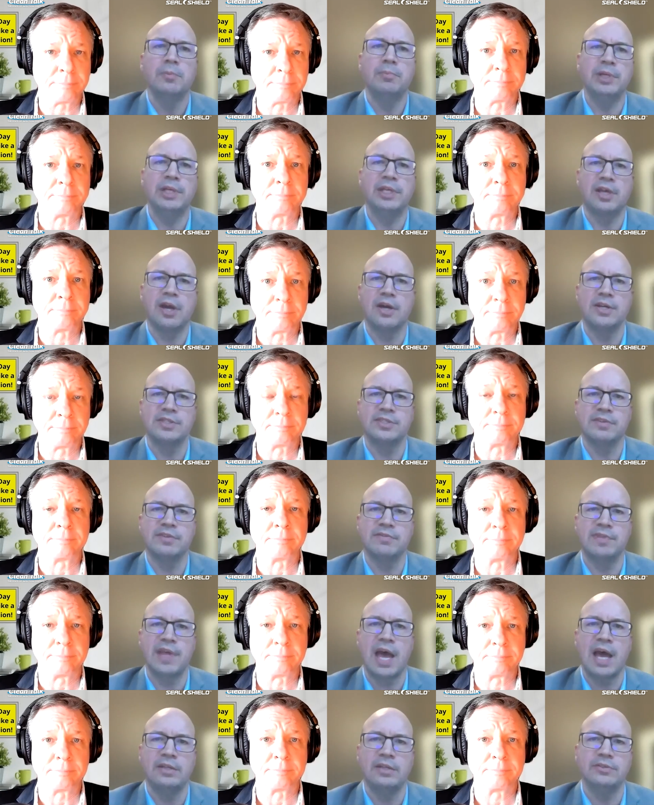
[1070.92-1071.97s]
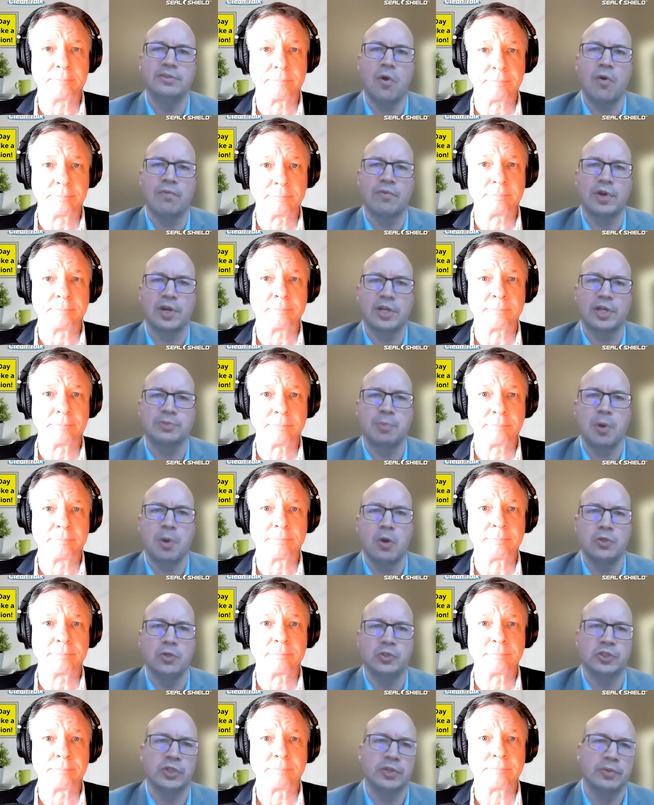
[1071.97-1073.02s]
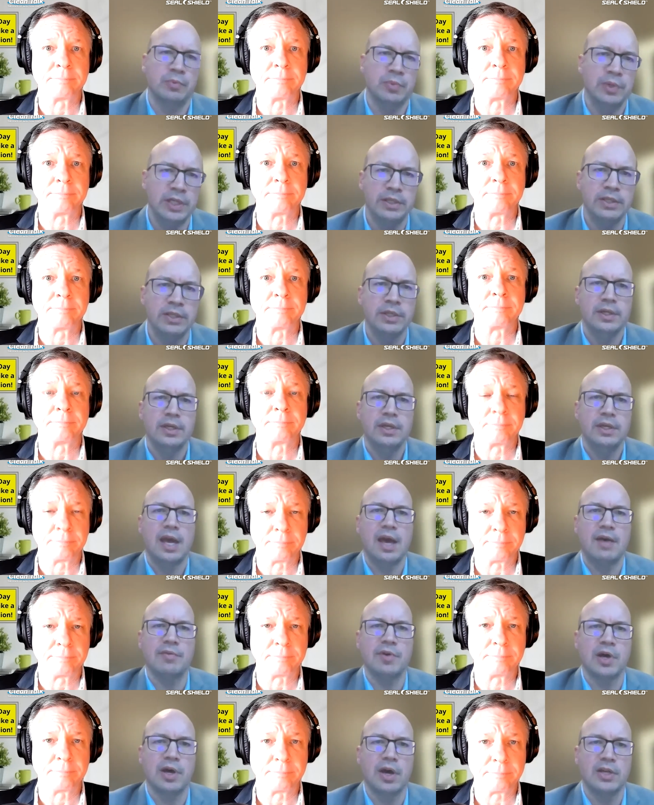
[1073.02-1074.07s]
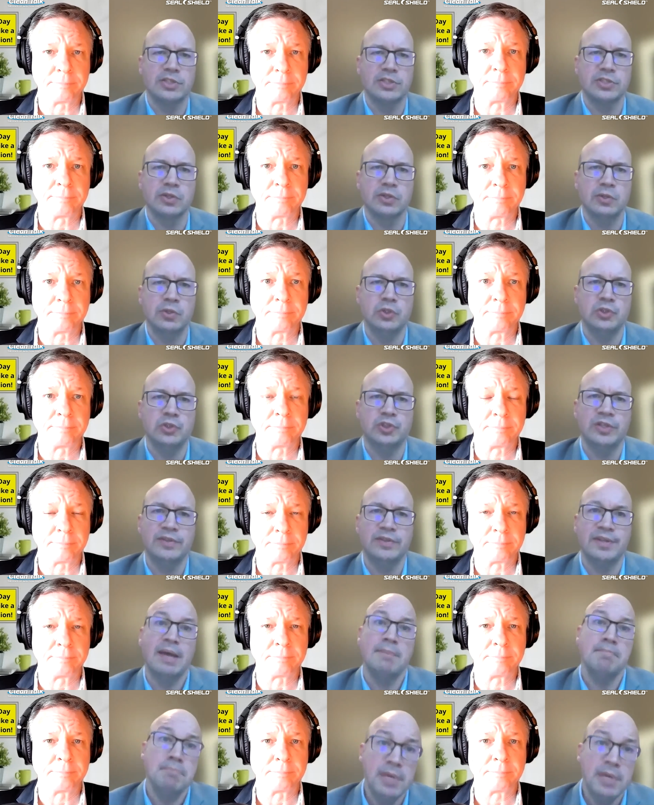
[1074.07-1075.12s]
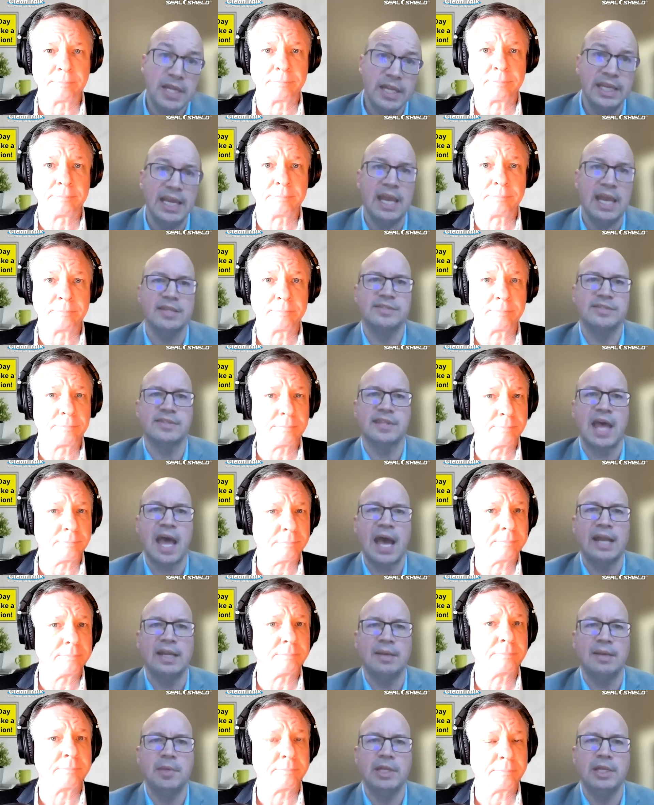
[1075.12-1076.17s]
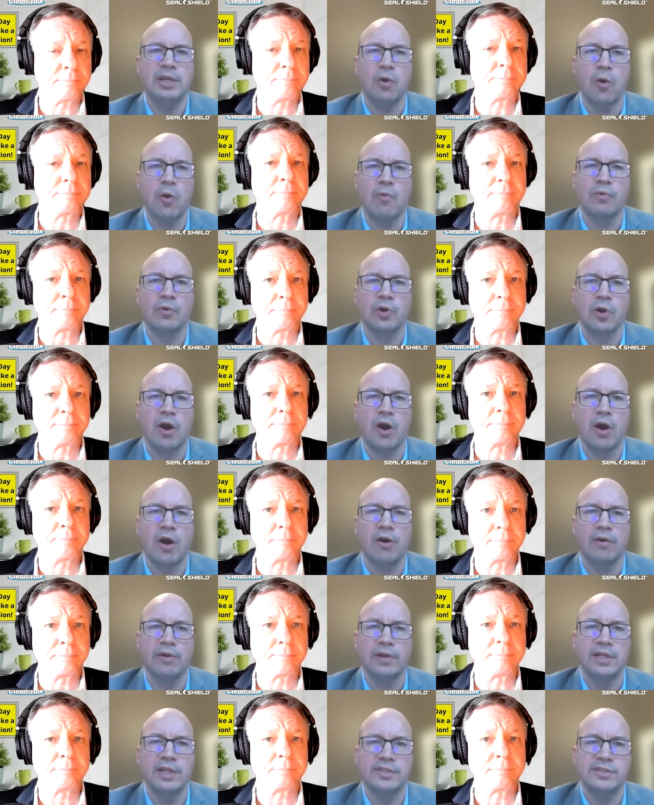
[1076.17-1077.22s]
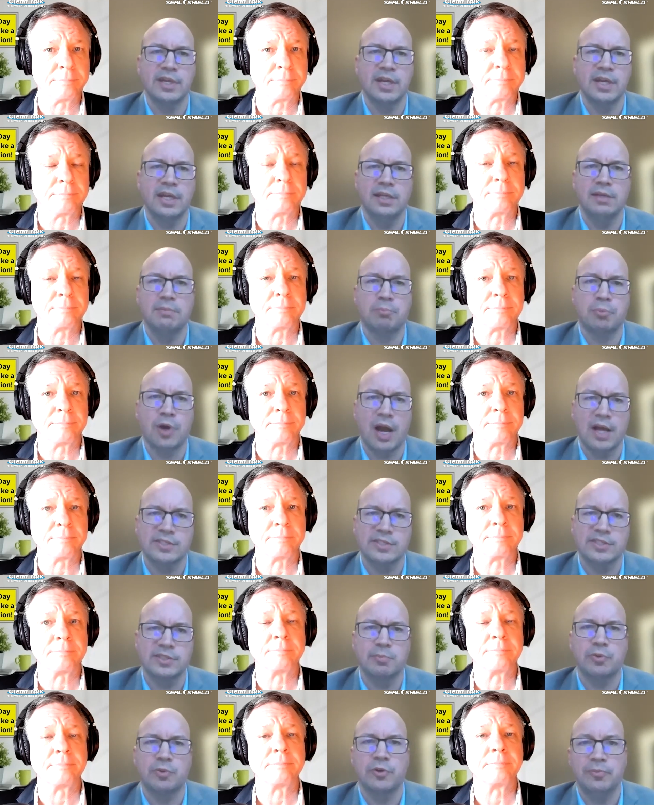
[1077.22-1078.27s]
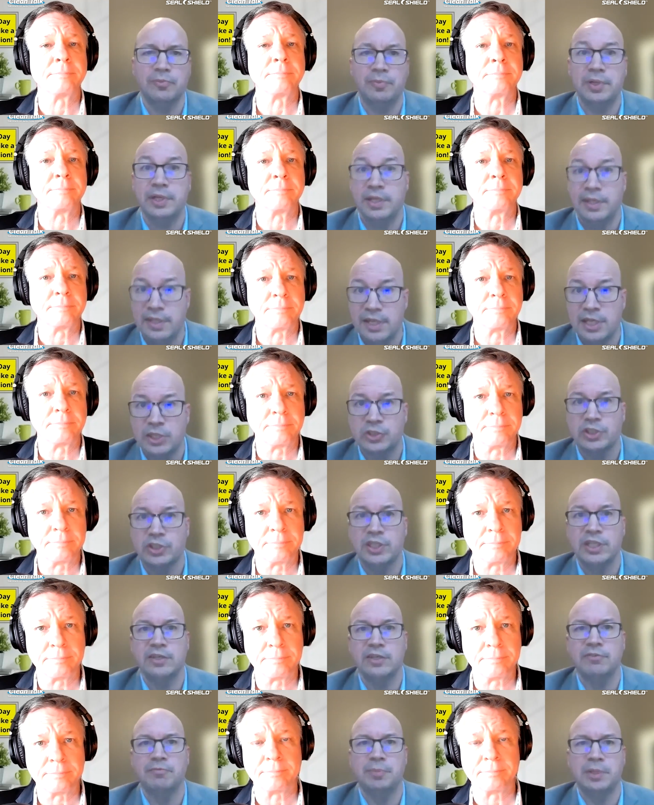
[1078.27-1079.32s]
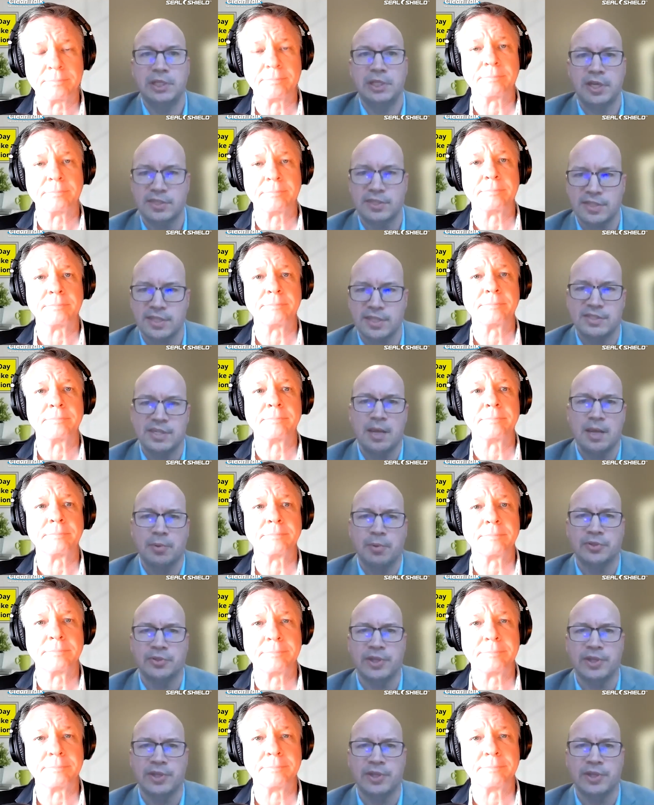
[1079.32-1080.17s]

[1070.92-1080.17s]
Speaker 1: because of that overexposure, and we have a, a solution that mitigates that. I mean, overall, it's a process improvement initiative because it's able